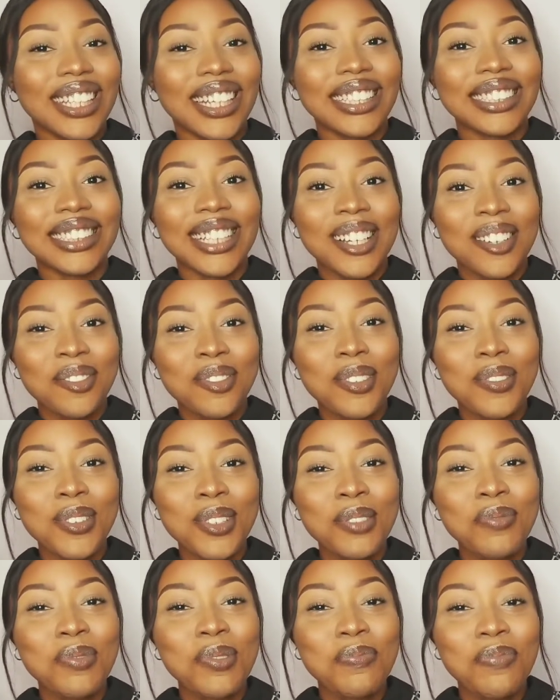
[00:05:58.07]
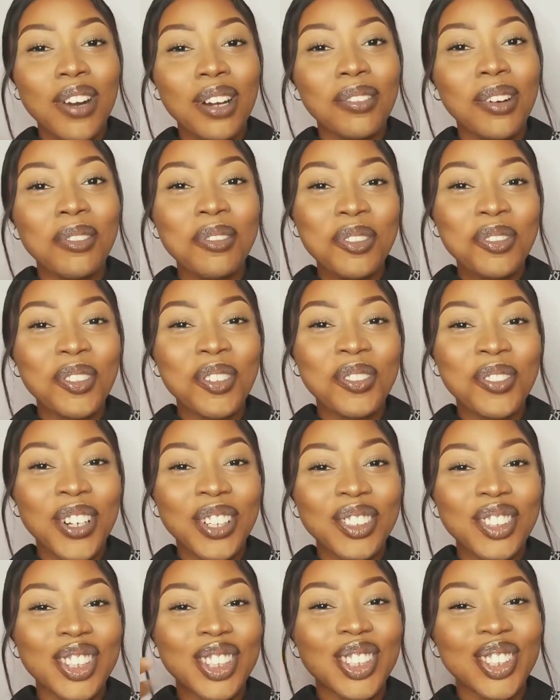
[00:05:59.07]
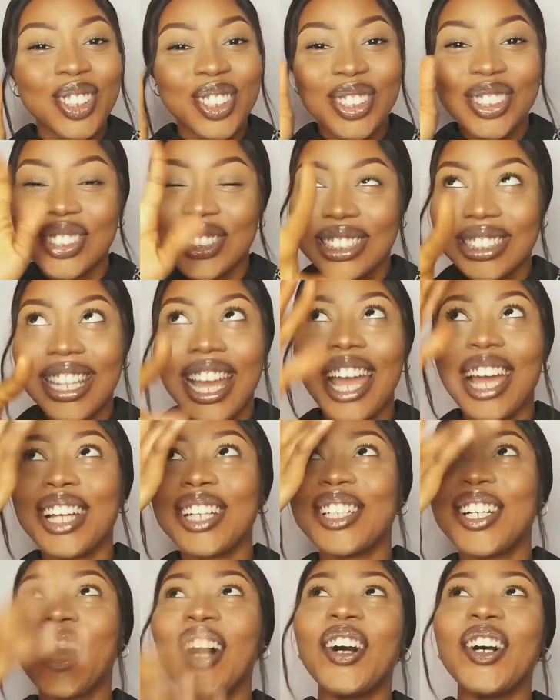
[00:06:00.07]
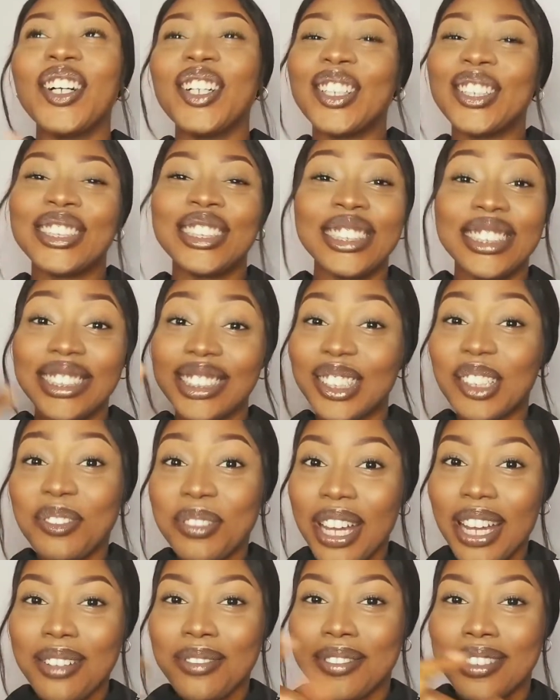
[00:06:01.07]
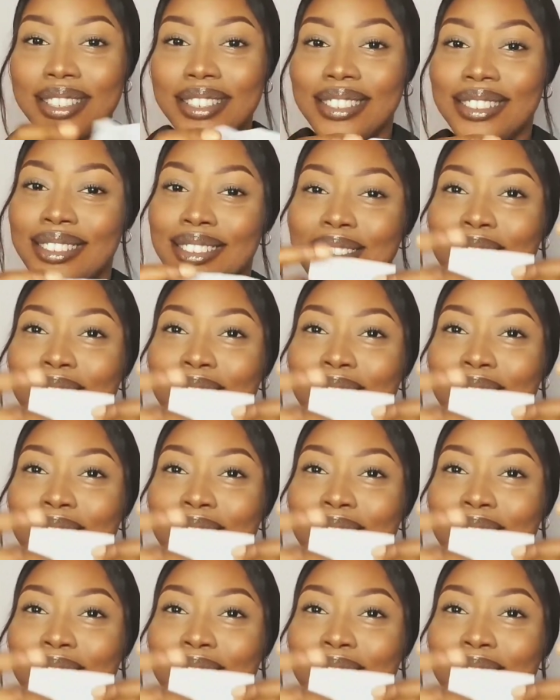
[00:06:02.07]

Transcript: that I'm supposed to put primer before foundation. Thank God. This sometimes,